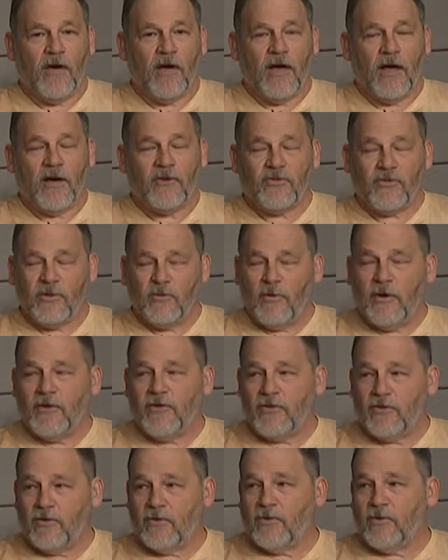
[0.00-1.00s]
I actually
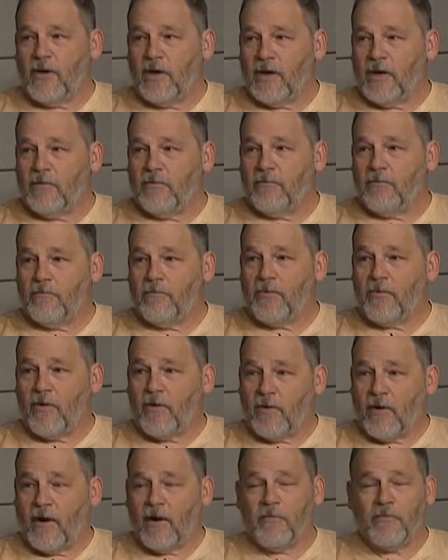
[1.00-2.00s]
went to a
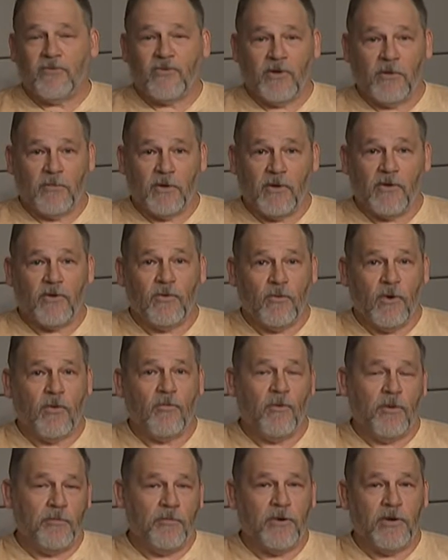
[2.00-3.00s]
program similar to what
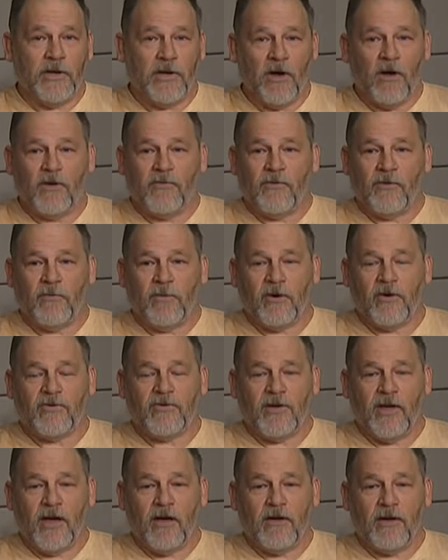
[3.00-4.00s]
we're putting on for
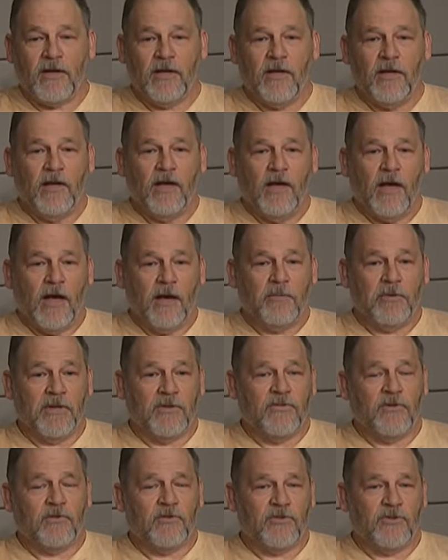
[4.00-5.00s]
Berks County. I
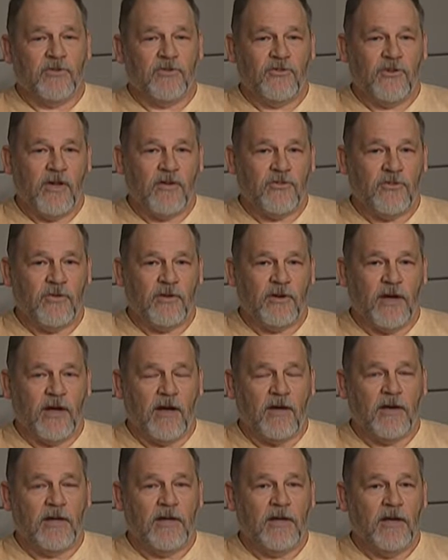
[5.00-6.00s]
believe it was in Chester
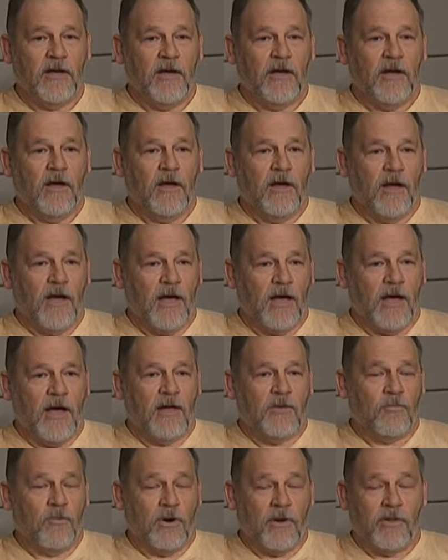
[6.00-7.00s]
County, uh,
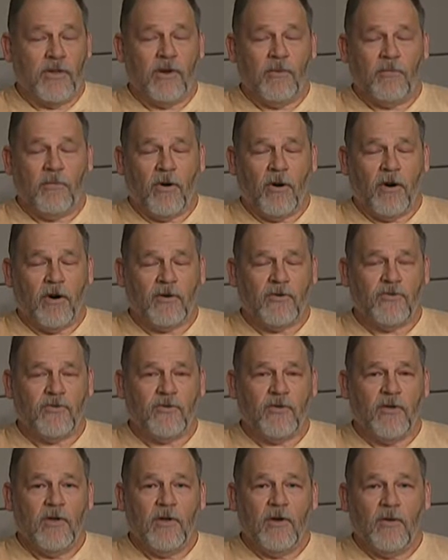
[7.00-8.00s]
at one of their
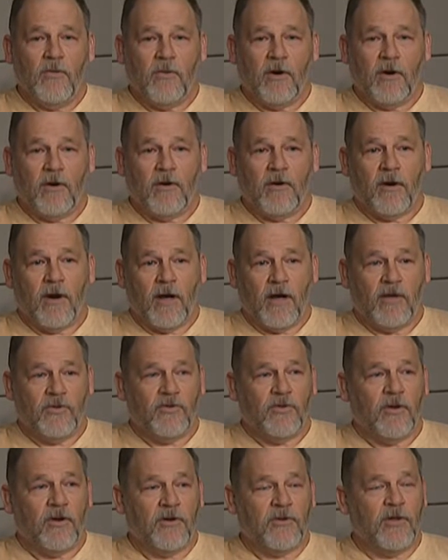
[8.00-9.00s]
parks where I
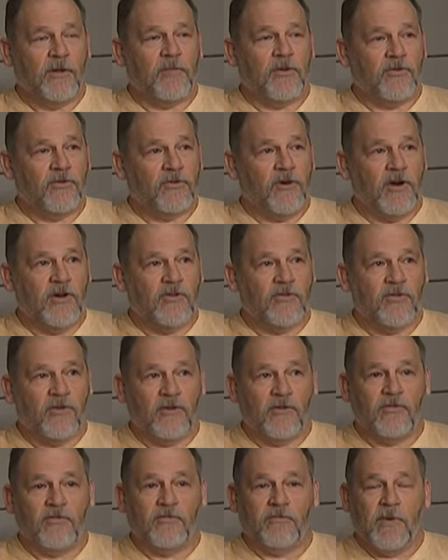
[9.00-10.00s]
saw a demonstration
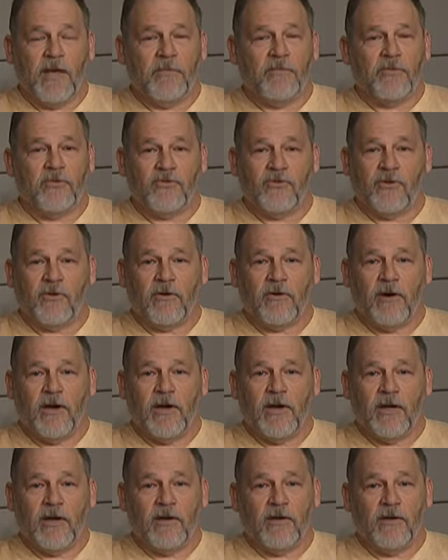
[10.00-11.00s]
of maple
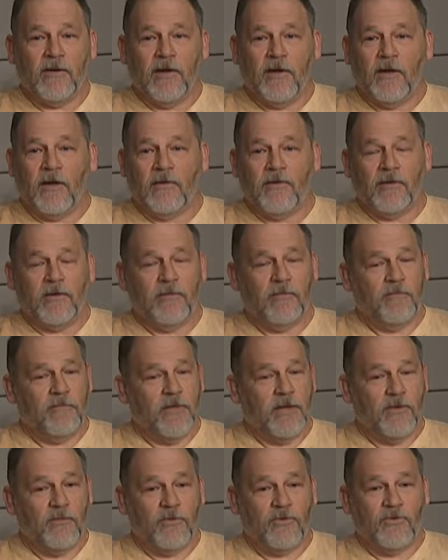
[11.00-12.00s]
sugaring and uh,
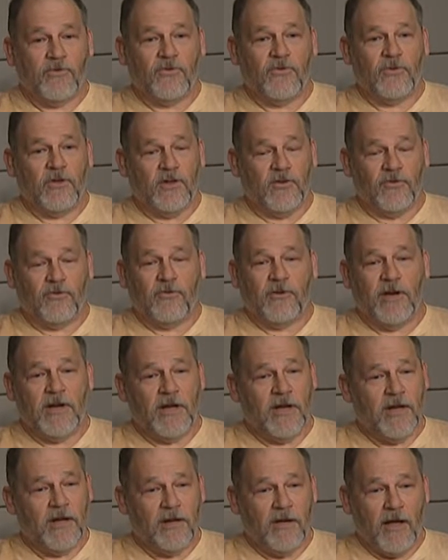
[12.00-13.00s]
it was
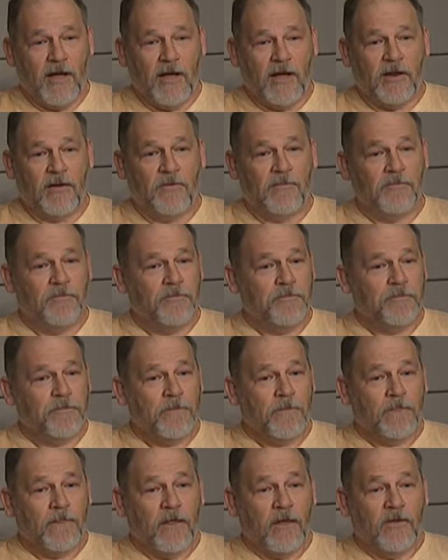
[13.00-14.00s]
intriguing. And
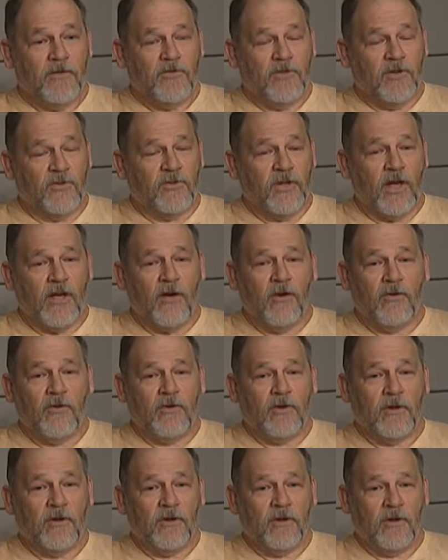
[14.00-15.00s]
since I
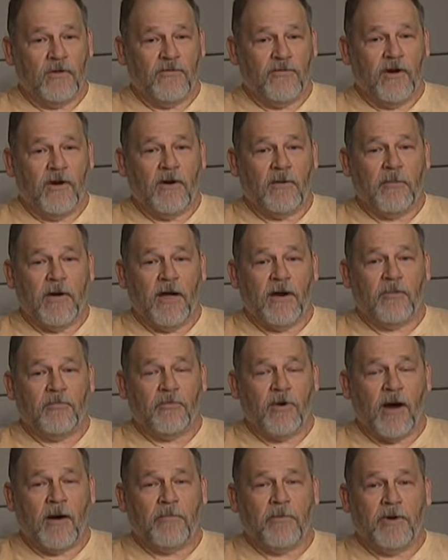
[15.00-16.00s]
owned a, a, fair amount of
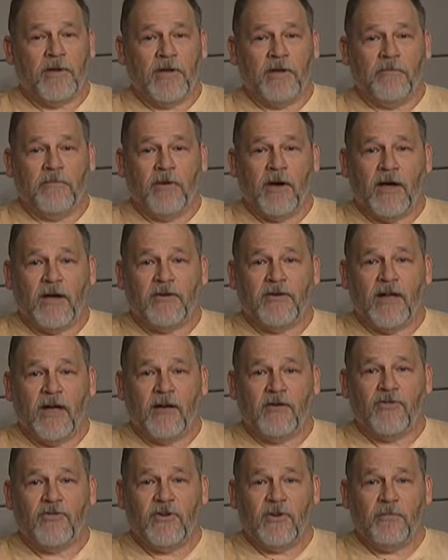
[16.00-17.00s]
property in Pike
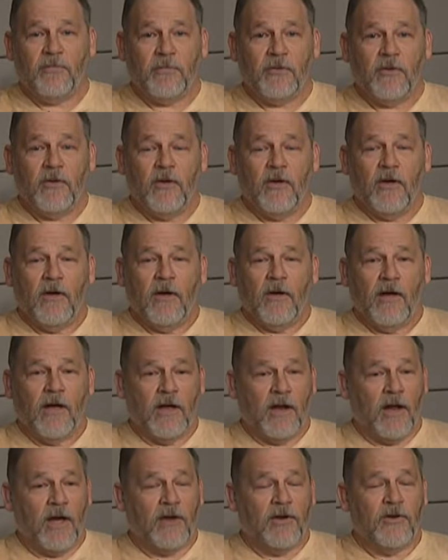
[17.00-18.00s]
Township
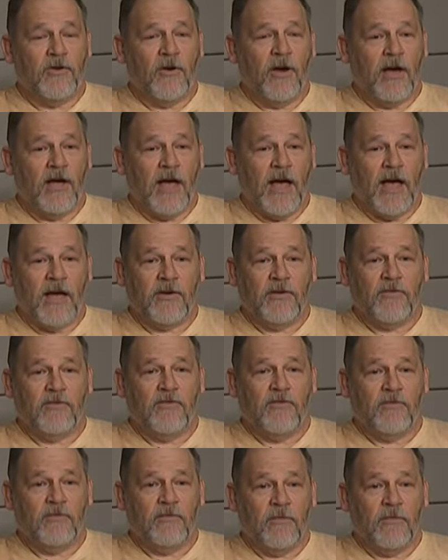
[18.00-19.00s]
and I knew I had
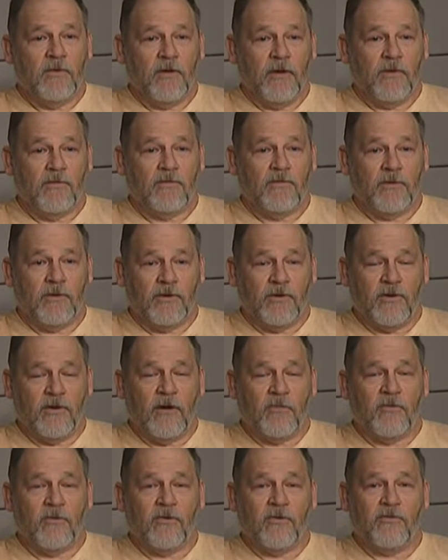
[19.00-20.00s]
a good
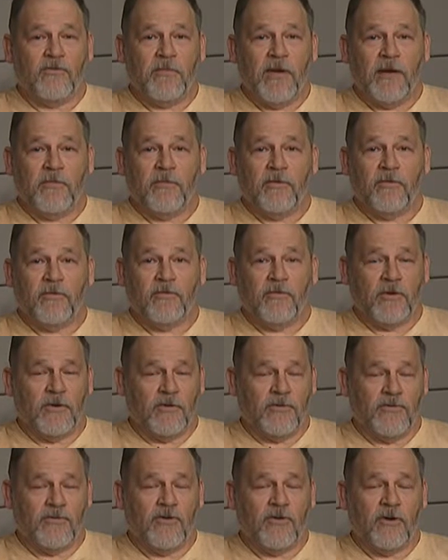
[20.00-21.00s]
number of maple or
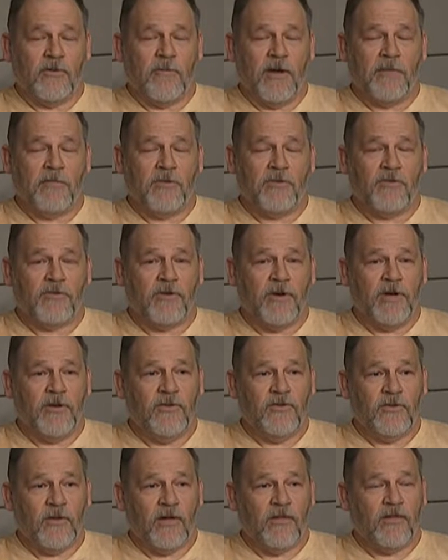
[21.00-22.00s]
of sugar maple
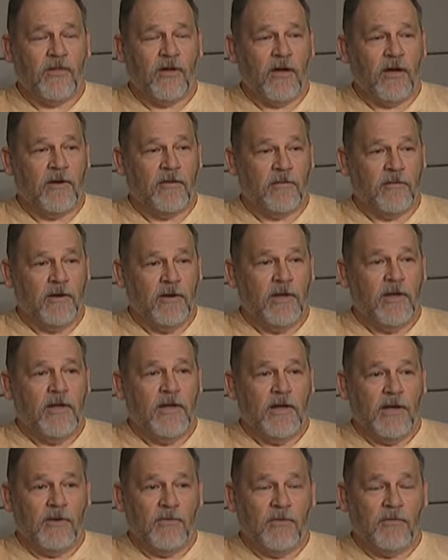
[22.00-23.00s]
trees, I thought
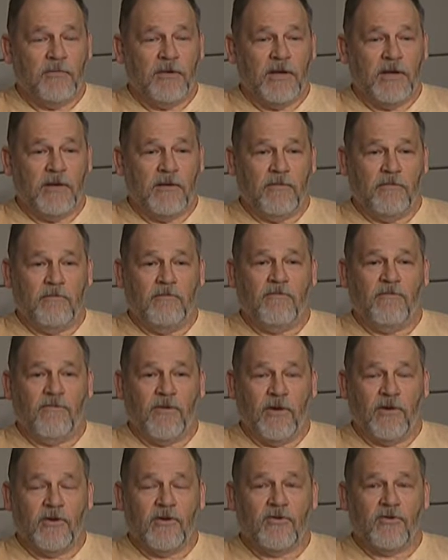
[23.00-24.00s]
it would be
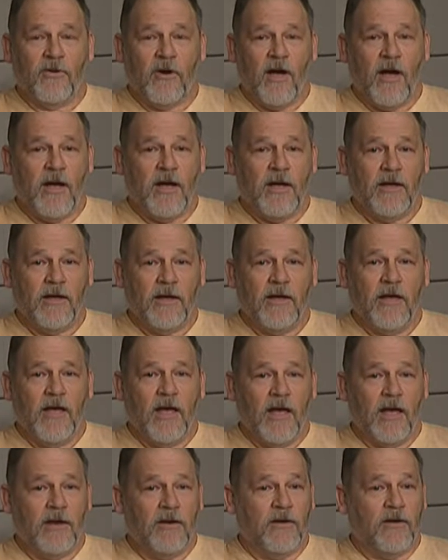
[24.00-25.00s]
fun to try.
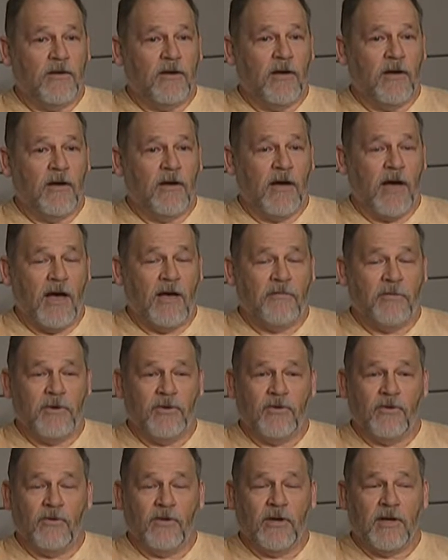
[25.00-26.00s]
And uh, I've
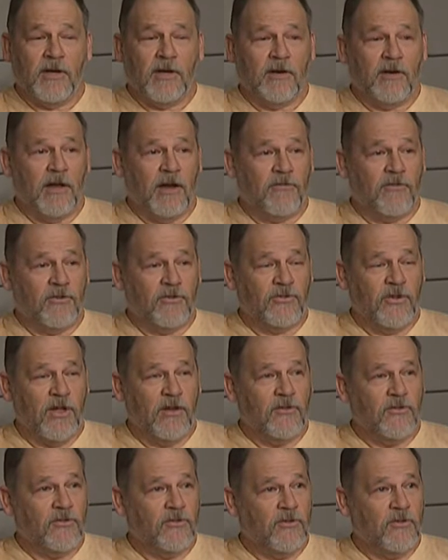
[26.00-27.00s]
been doing it ever
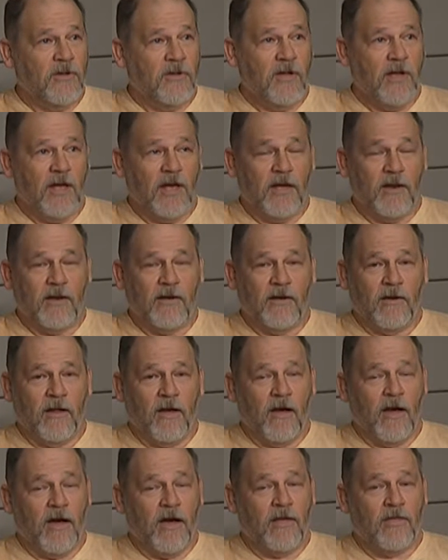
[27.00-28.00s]
since and
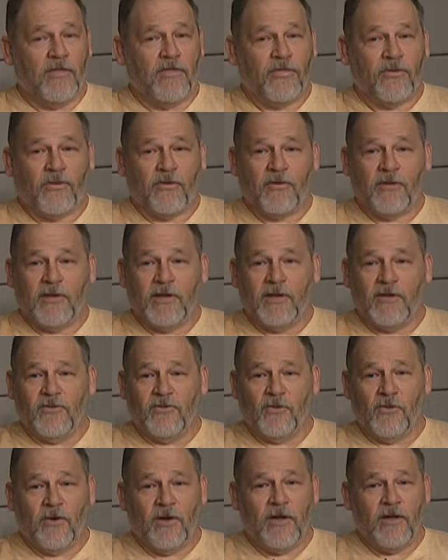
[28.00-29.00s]
I thoroughly
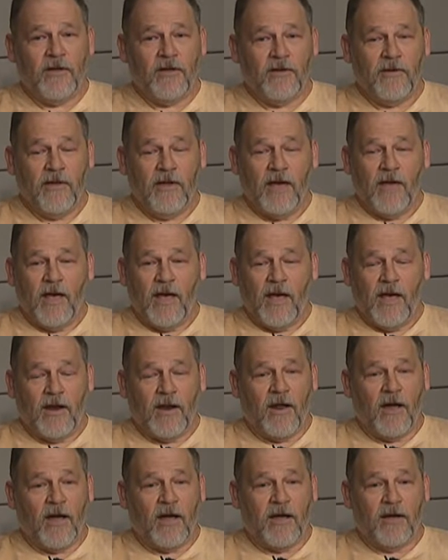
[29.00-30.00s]
enjoy it.
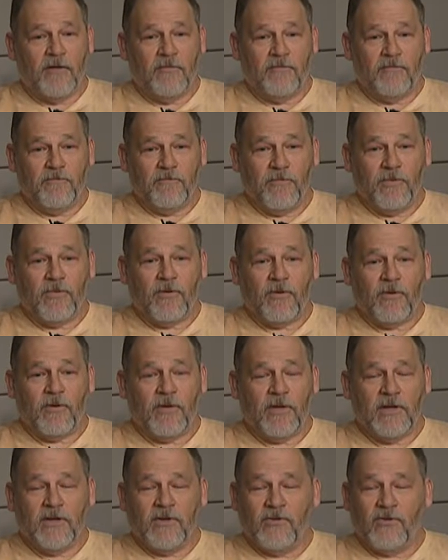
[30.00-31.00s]
And I
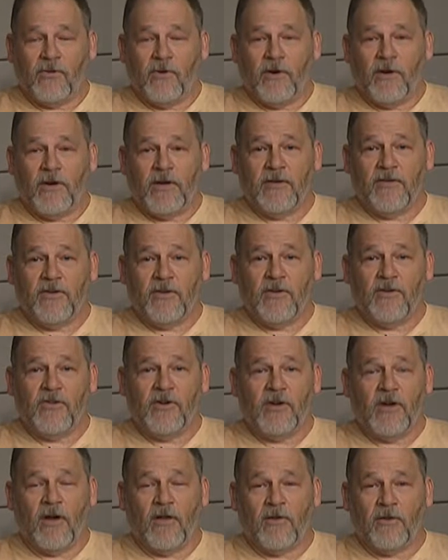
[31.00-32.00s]
thoroughly enjoy
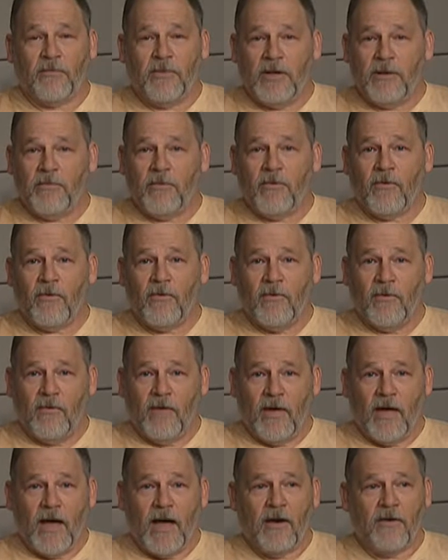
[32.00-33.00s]
teaching other people
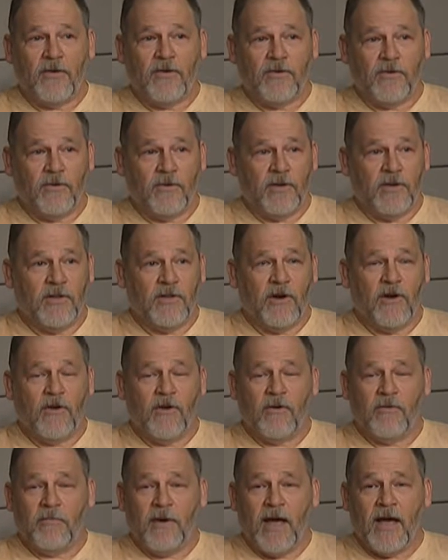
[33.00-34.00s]
how to do it in their
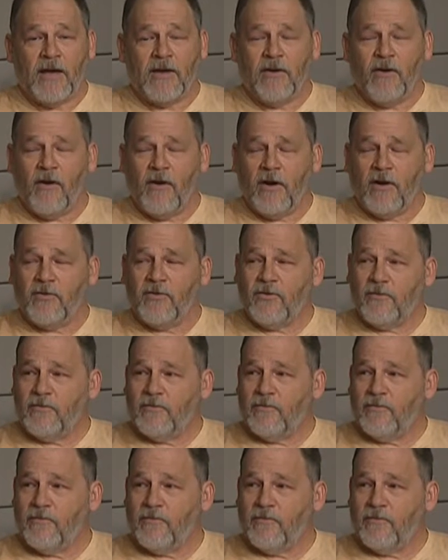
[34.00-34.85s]
own backyards.